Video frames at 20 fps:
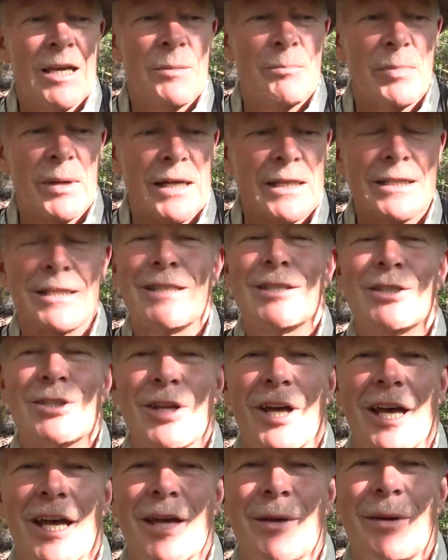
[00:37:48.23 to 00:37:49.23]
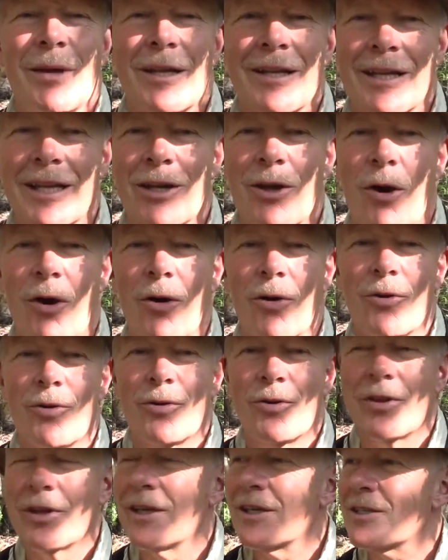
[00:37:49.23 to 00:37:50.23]
But it's time, like all
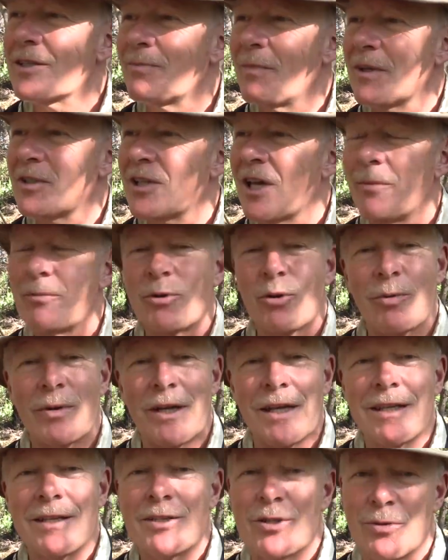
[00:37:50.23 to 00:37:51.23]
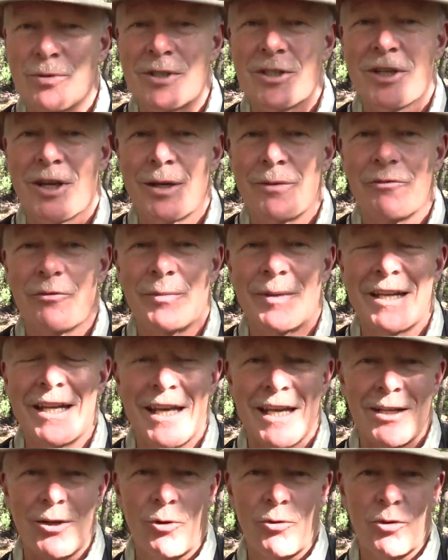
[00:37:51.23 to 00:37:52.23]
good things, must come to an end, so it's time for me to
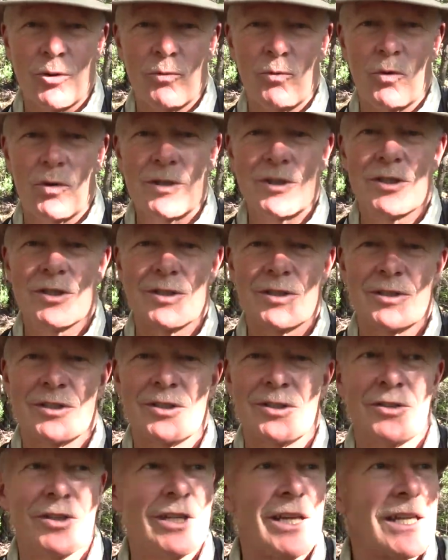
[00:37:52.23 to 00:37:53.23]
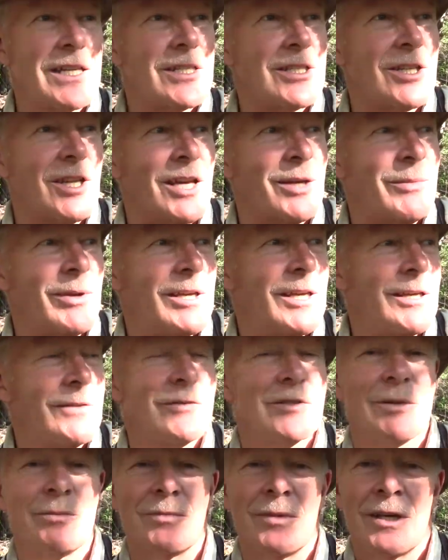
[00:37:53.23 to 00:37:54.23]
head out of the woods until the next time I have
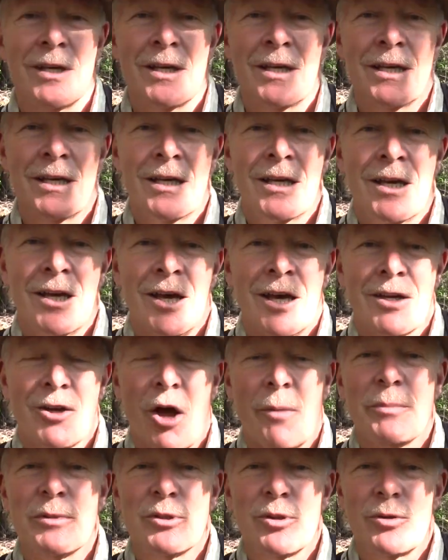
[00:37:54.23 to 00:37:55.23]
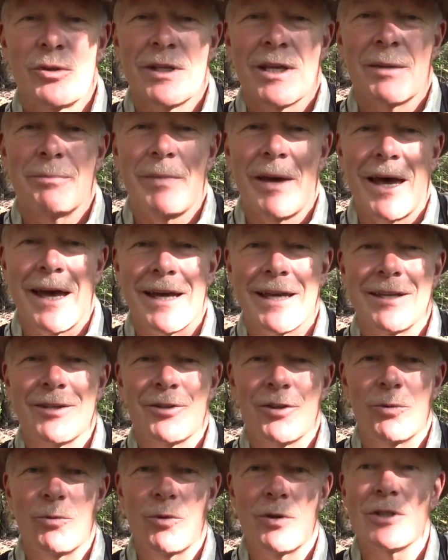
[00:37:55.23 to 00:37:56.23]
some an opportunity to get back
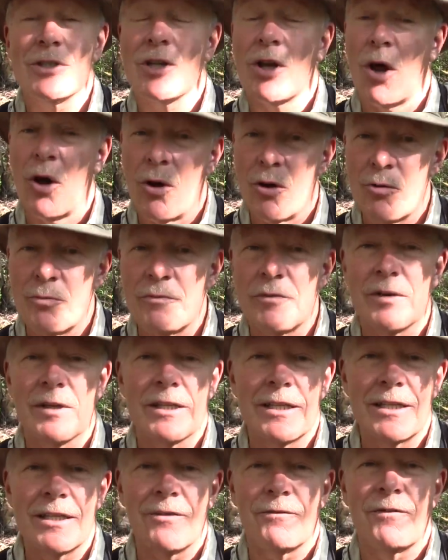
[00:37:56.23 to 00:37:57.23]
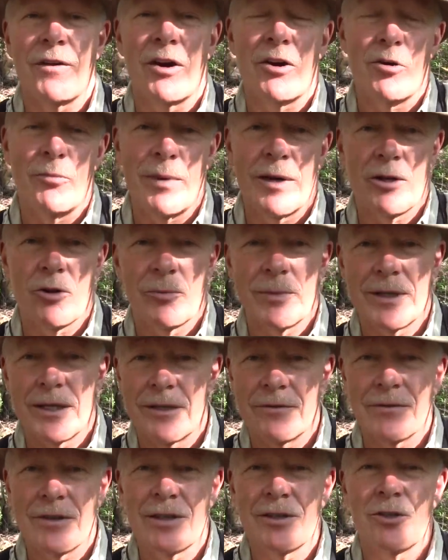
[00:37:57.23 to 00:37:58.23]
into the woods and hopefully the fire ban will be
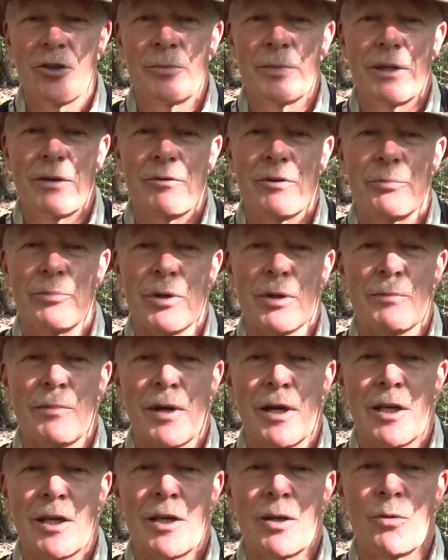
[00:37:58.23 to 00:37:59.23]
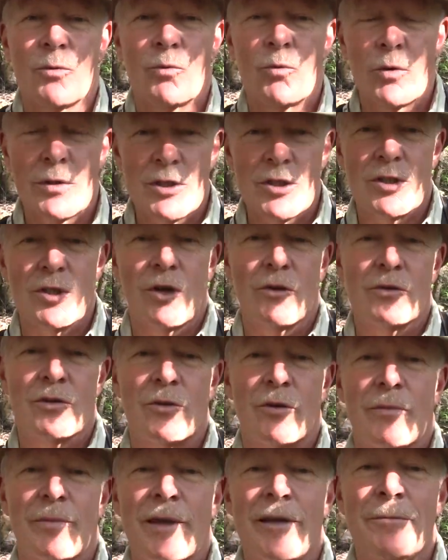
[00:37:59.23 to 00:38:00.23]
lifted and I'll be able to bring my wood stoves
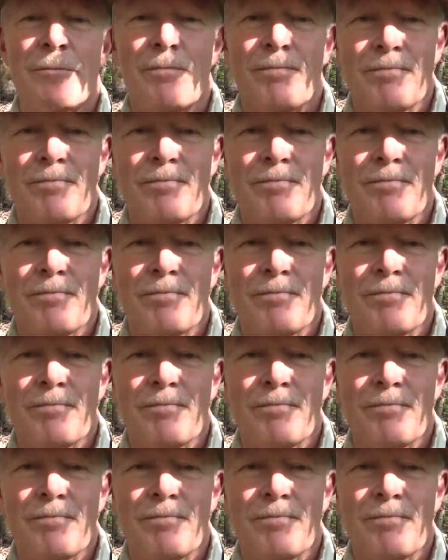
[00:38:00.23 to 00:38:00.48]
with me.